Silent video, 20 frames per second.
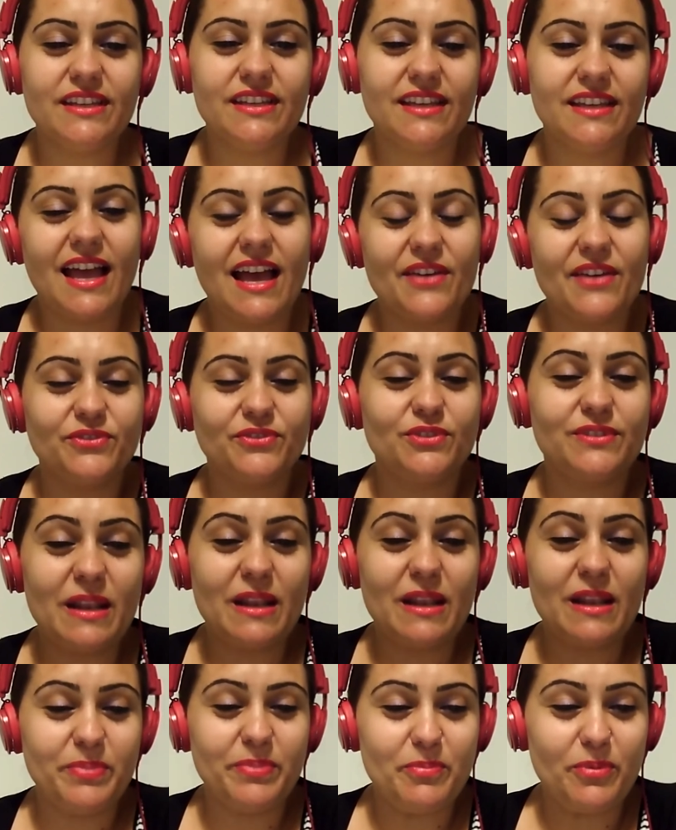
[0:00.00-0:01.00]
I have to
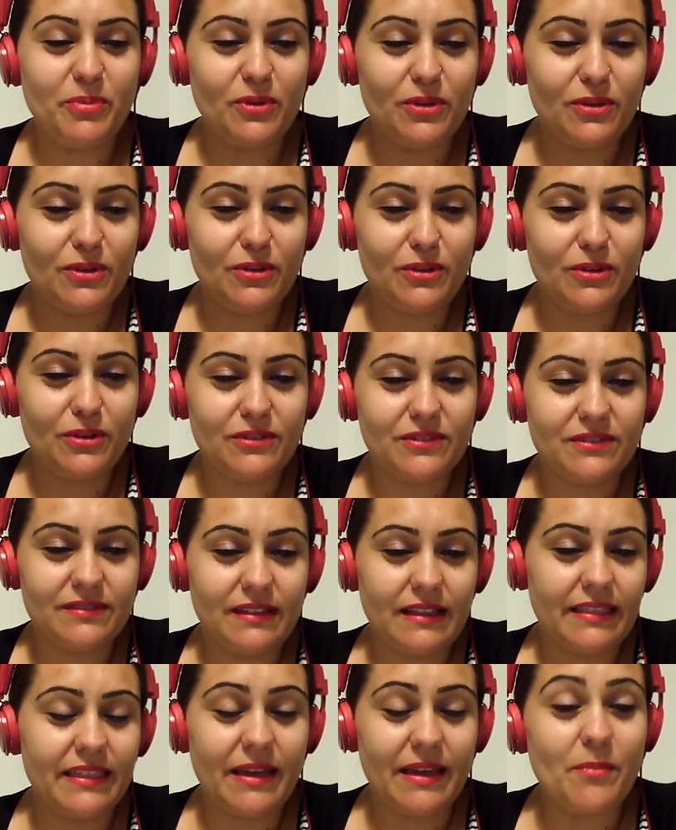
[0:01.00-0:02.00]
tell people
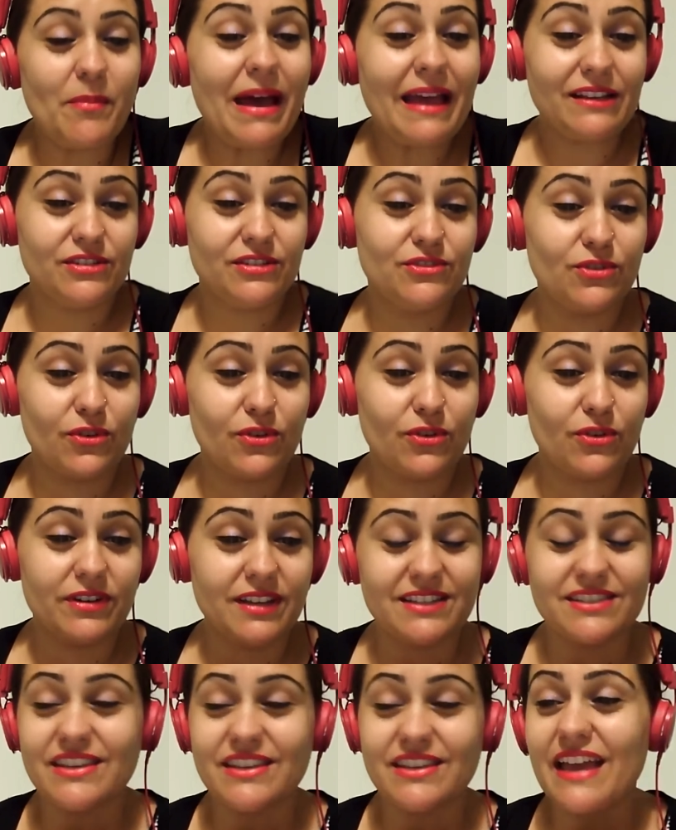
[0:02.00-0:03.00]
my story
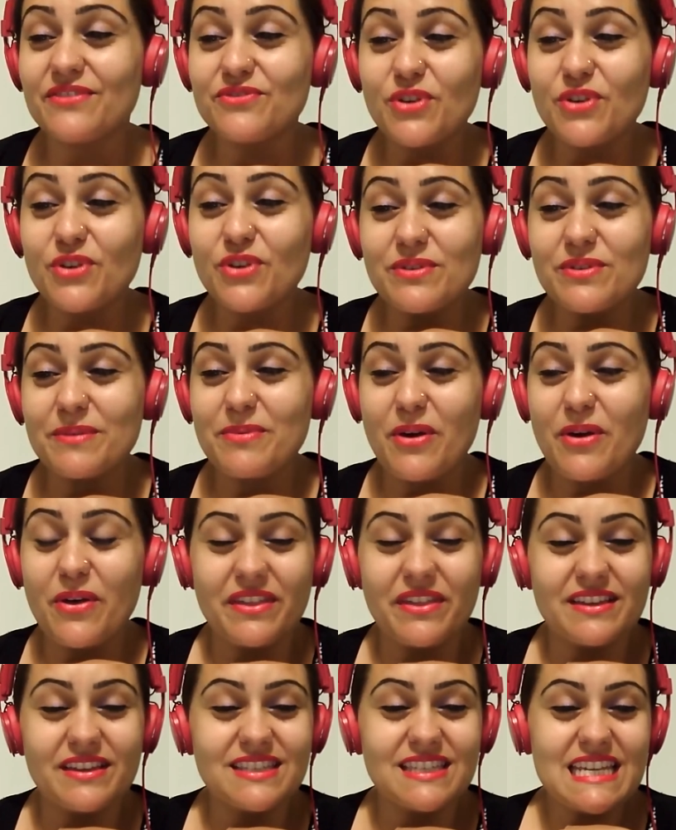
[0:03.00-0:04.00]
because I've known about
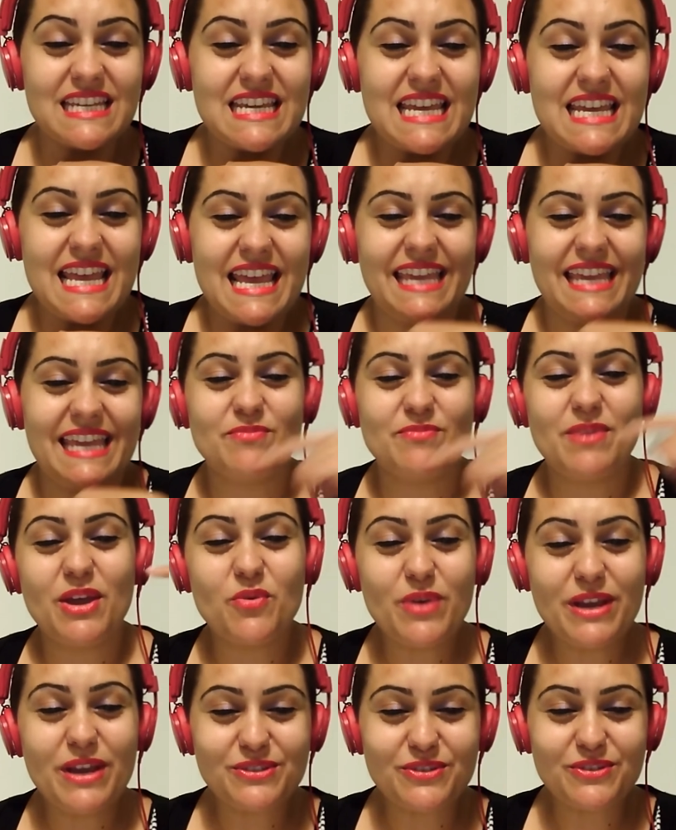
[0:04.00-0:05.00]
this. In my
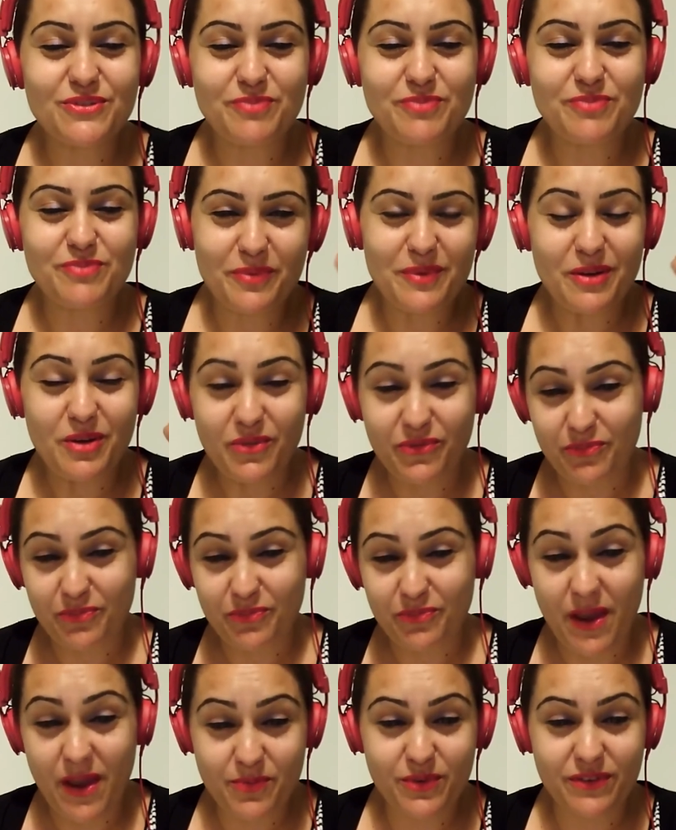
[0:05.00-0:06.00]
weeks of prep
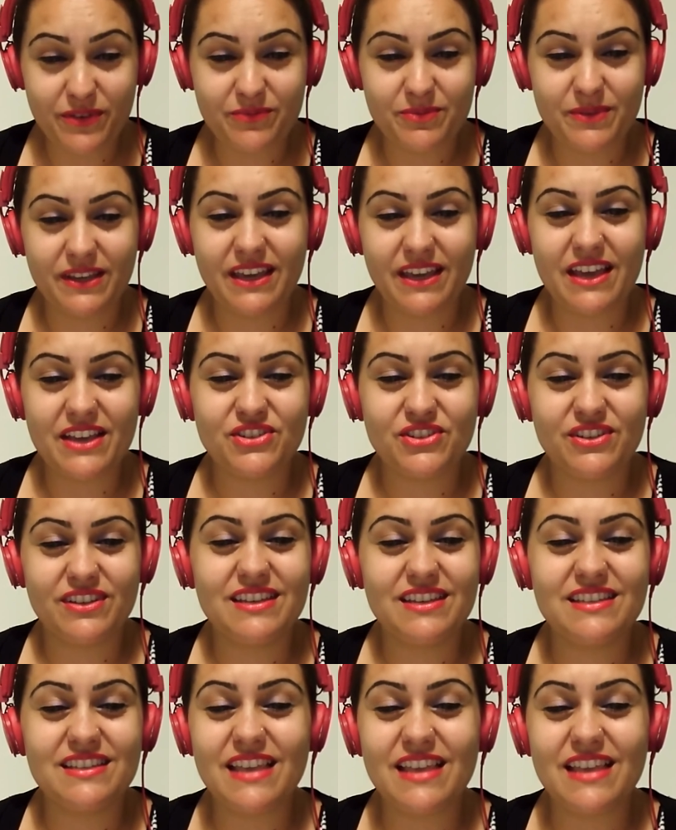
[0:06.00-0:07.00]
with Bikesh,
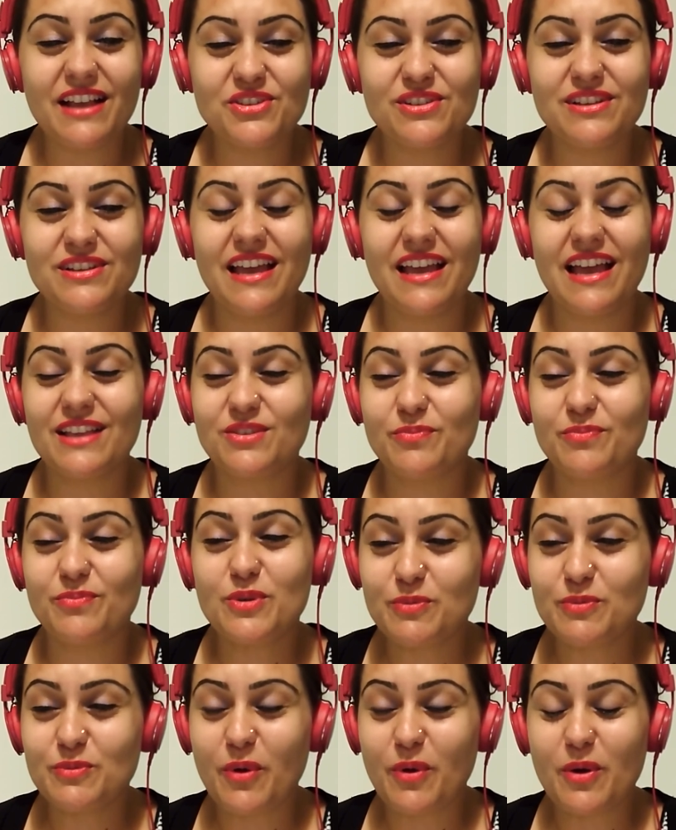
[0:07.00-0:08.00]
he's actually had to
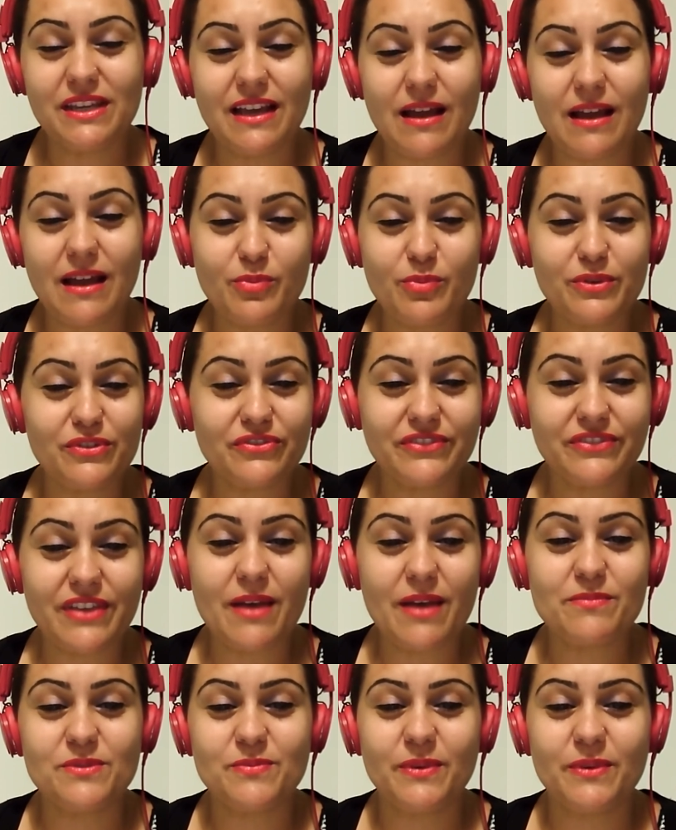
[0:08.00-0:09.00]
postpone a couple of
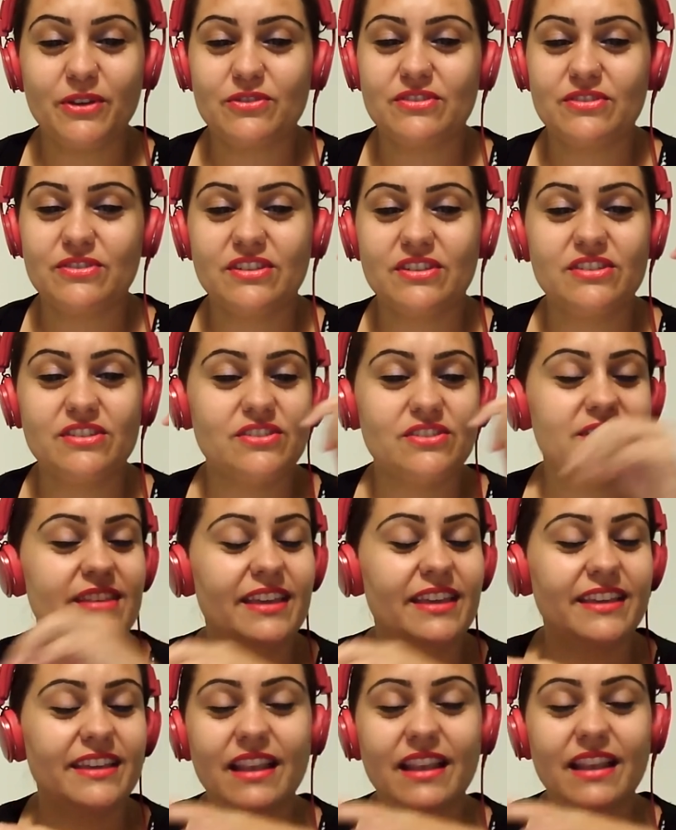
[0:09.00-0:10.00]
times because he's just
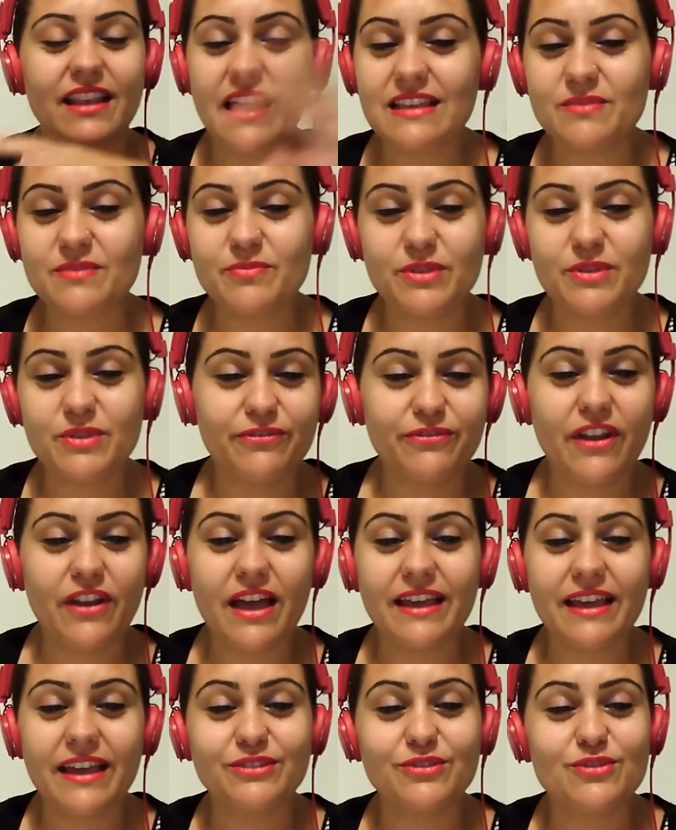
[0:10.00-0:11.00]
taken a last-minute
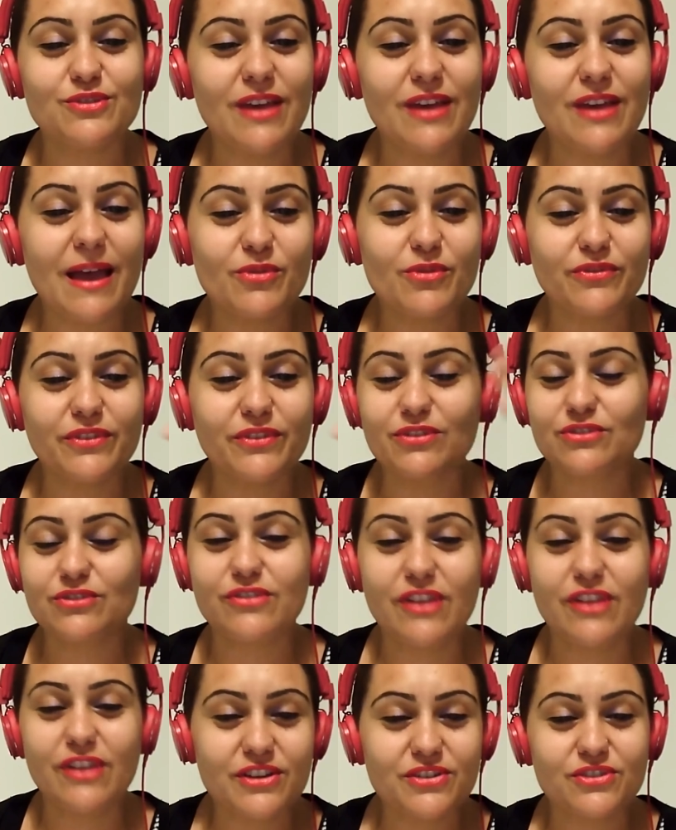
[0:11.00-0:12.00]
flight to some of the
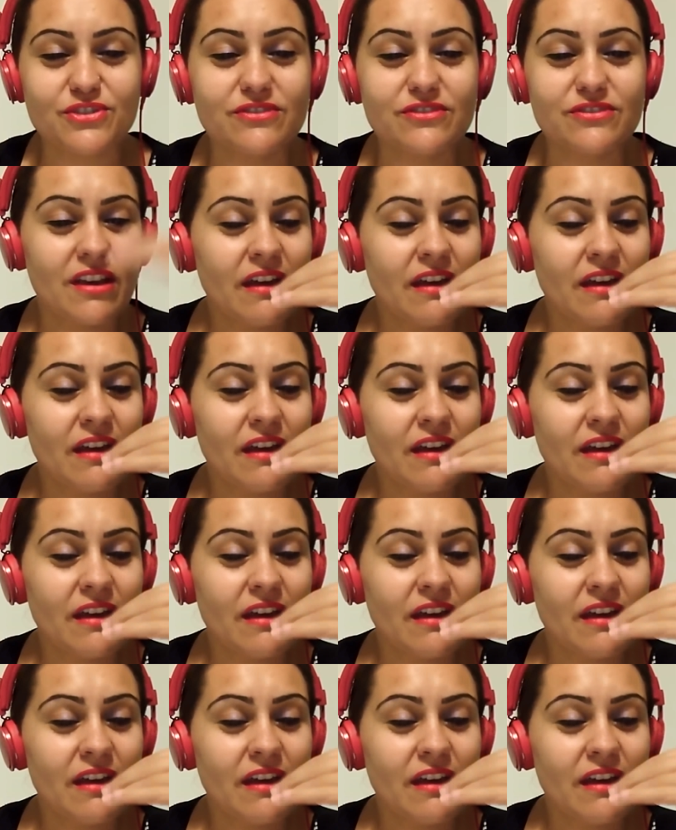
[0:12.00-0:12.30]
construction